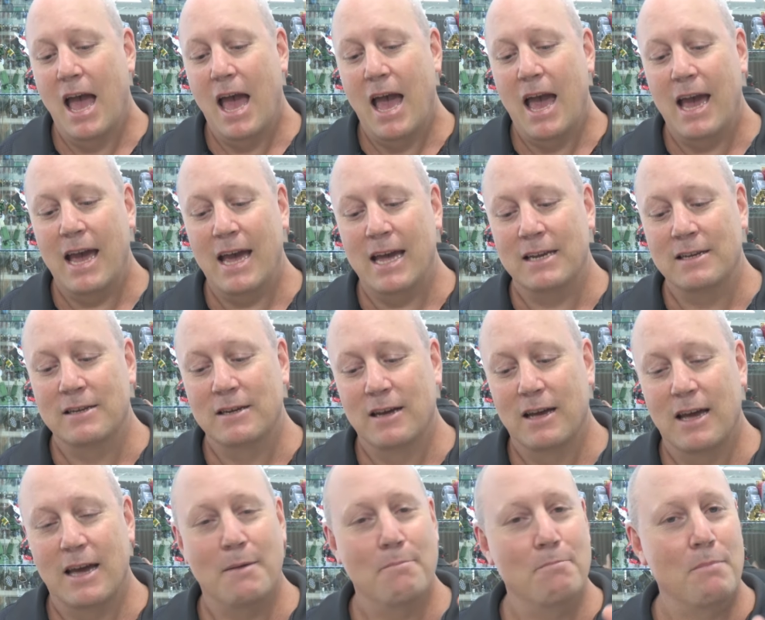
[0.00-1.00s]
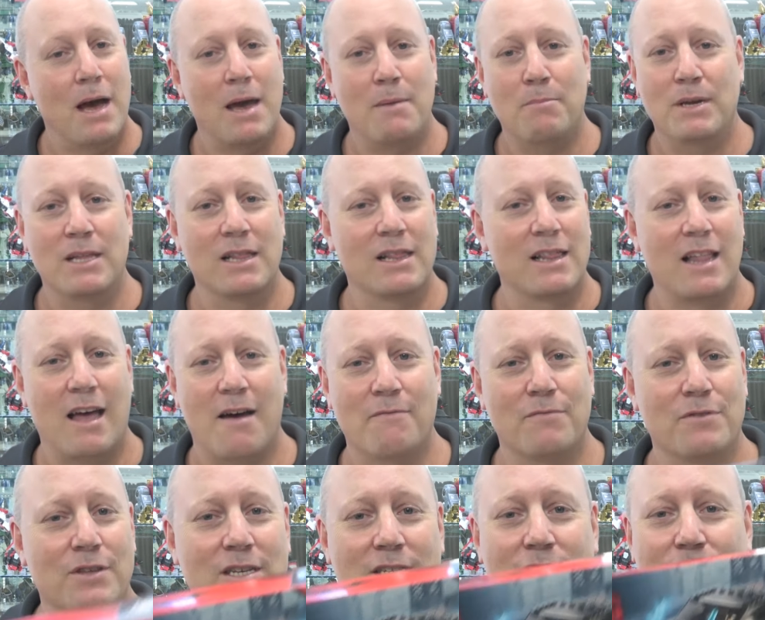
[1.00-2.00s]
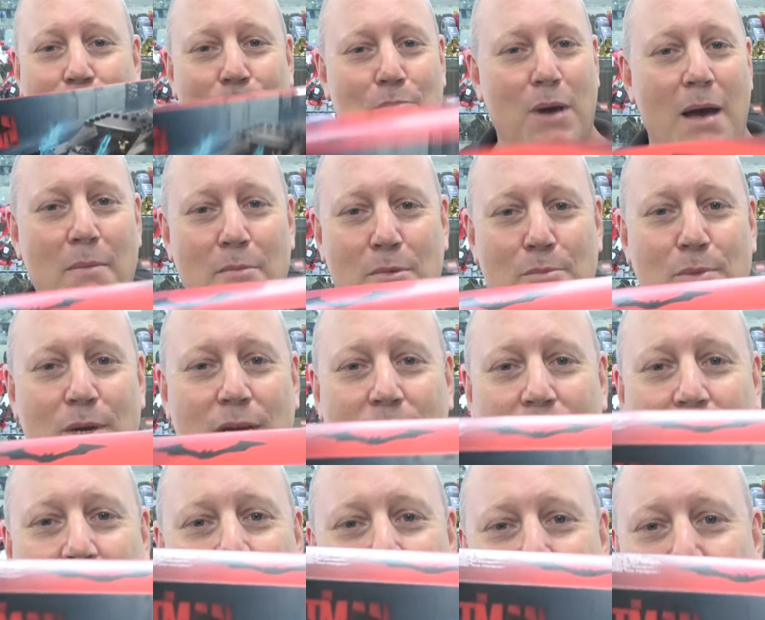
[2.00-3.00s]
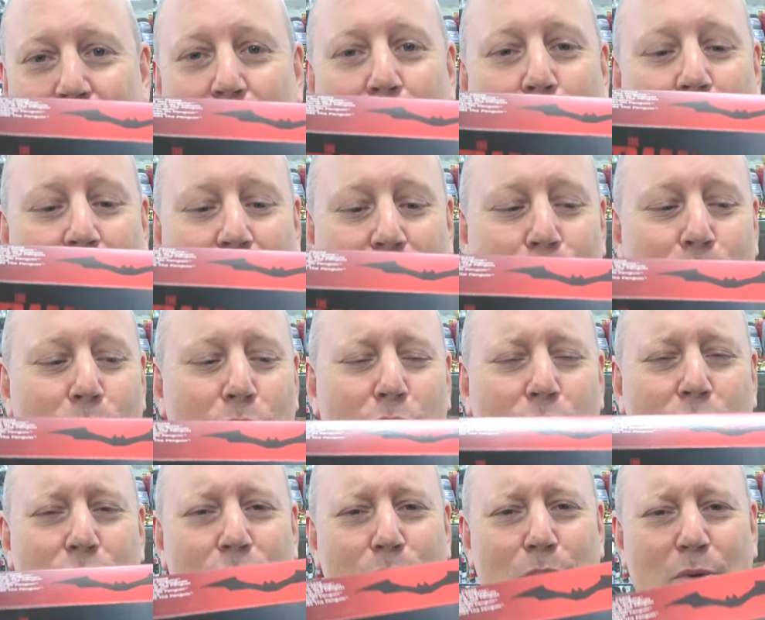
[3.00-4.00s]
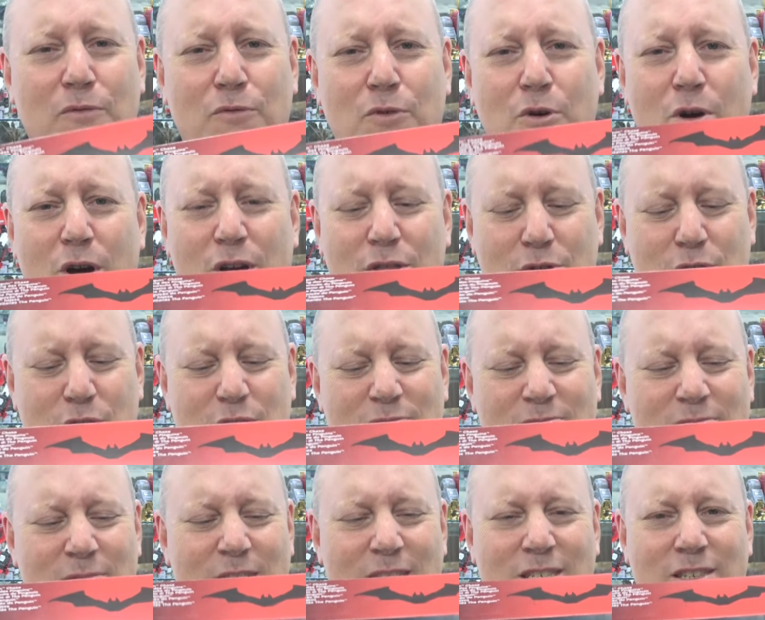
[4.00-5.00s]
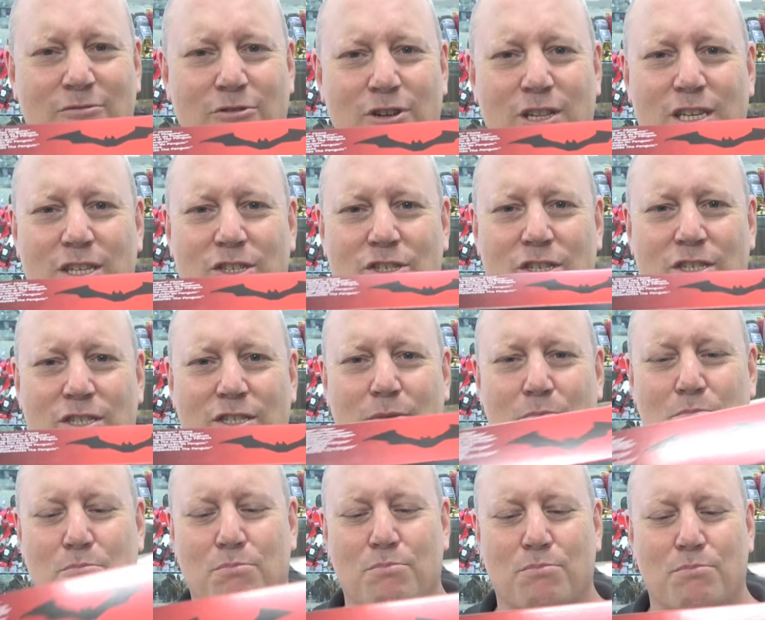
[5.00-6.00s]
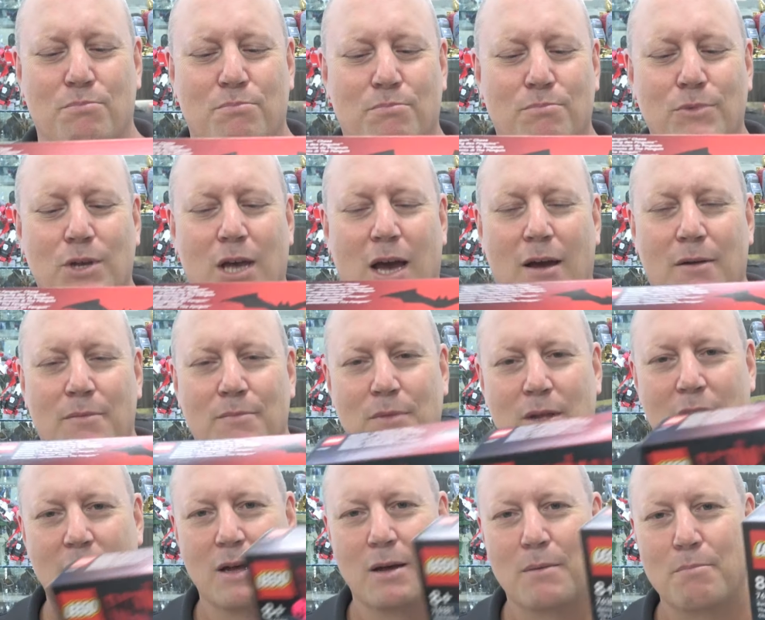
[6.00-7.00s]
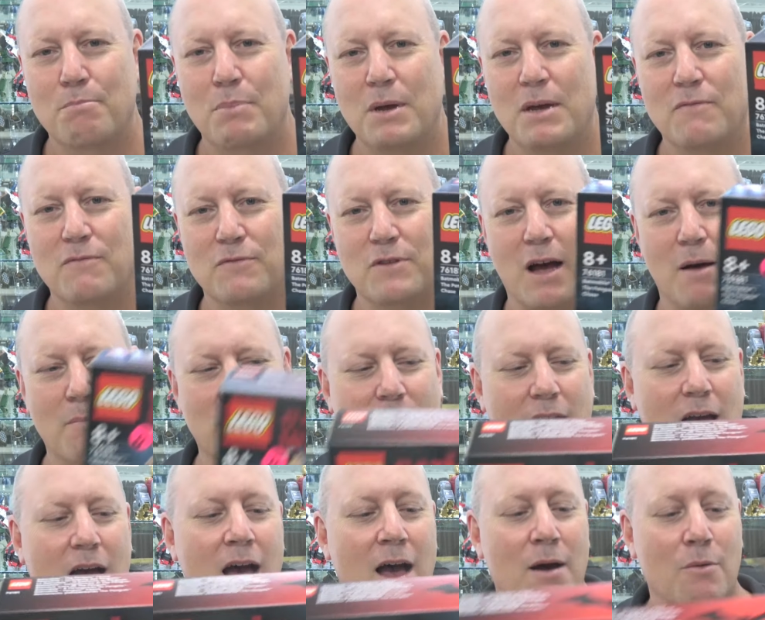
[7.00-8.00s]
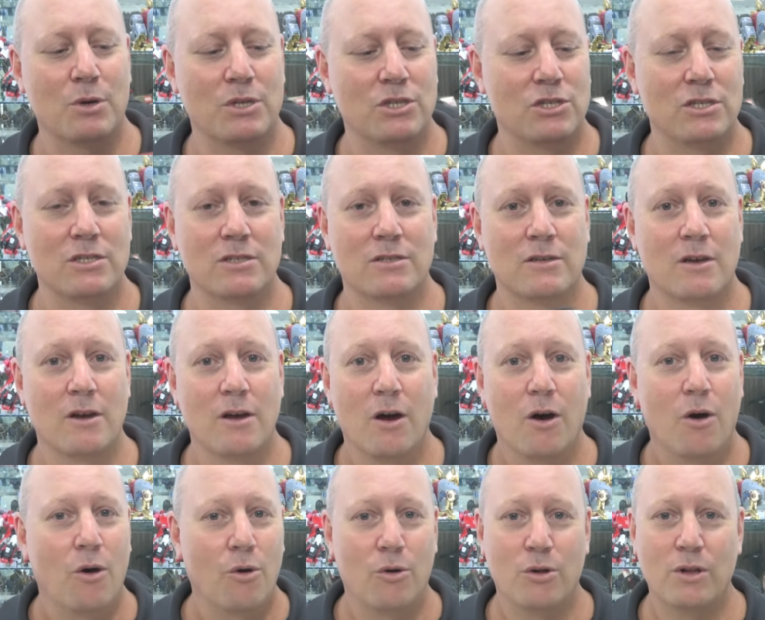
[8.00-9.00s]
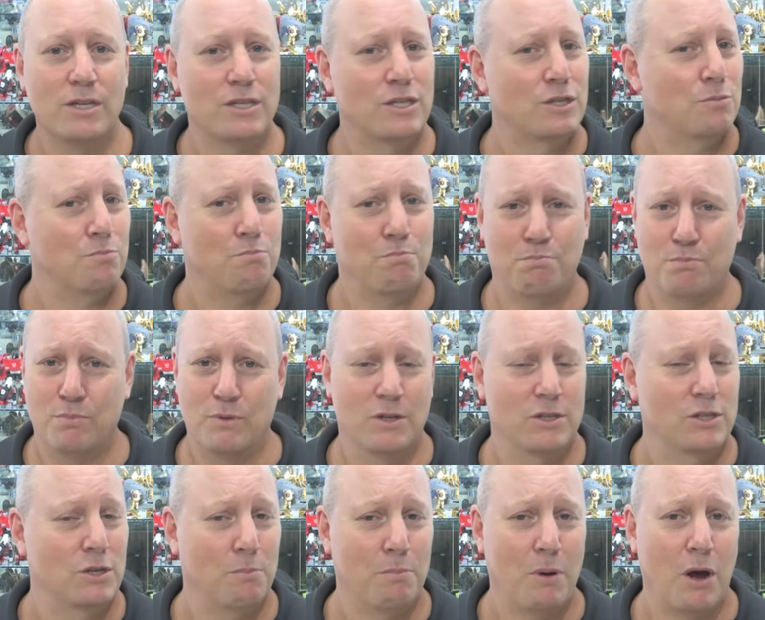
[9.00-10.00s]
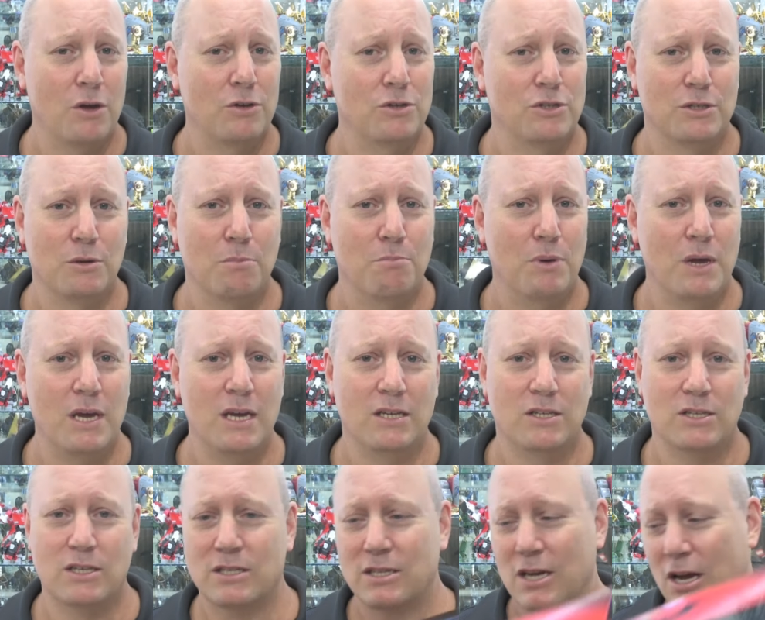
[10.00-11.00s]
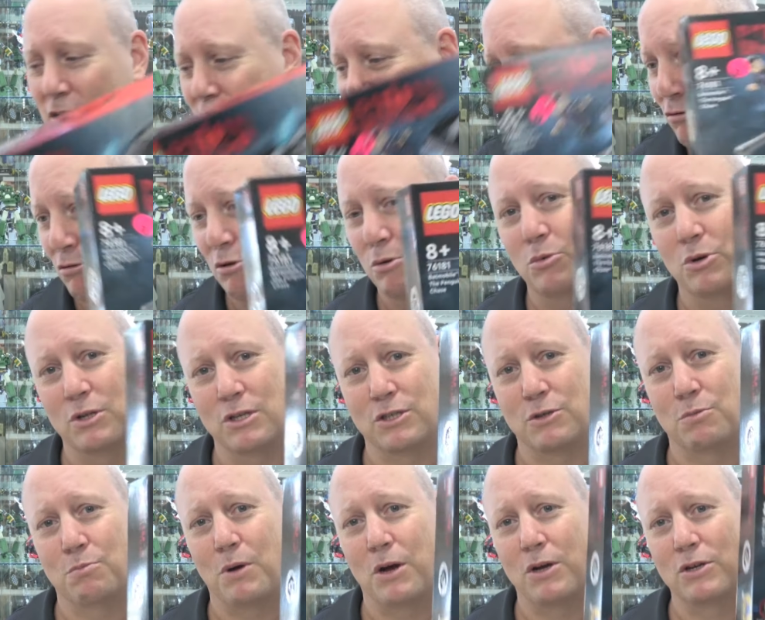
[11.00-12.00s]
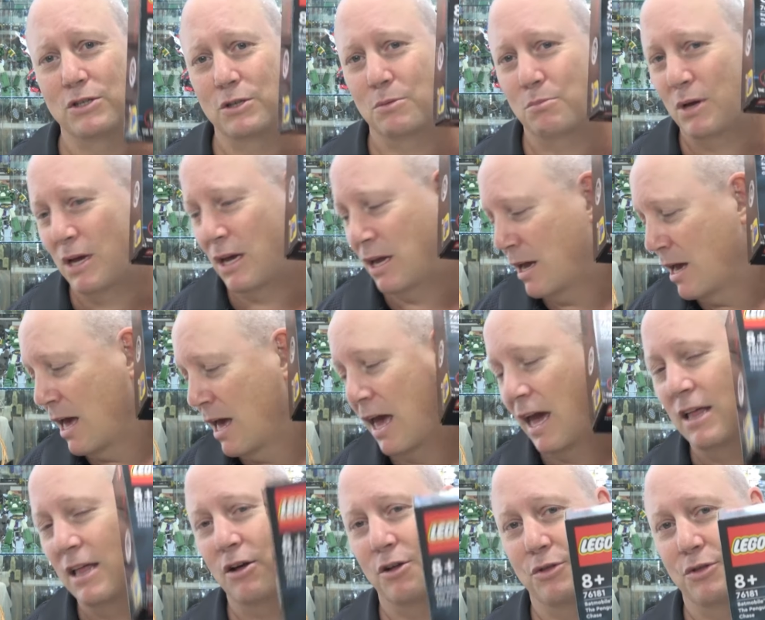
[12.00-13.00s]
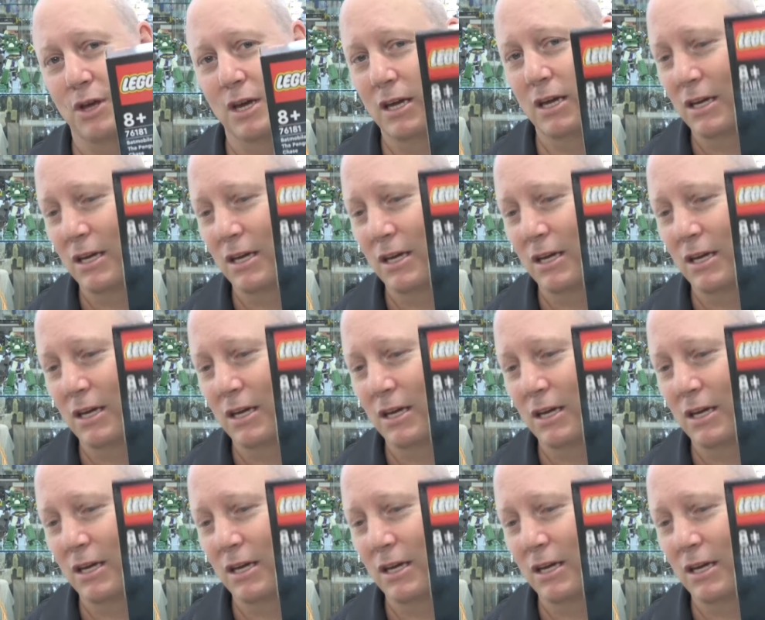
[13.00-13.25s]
and it made me love this Batmobile so much more, because before I thought it's really just a, you know, beefed up car, which is all it's supposed to be. So it's only doing what it's supposed to be, and I think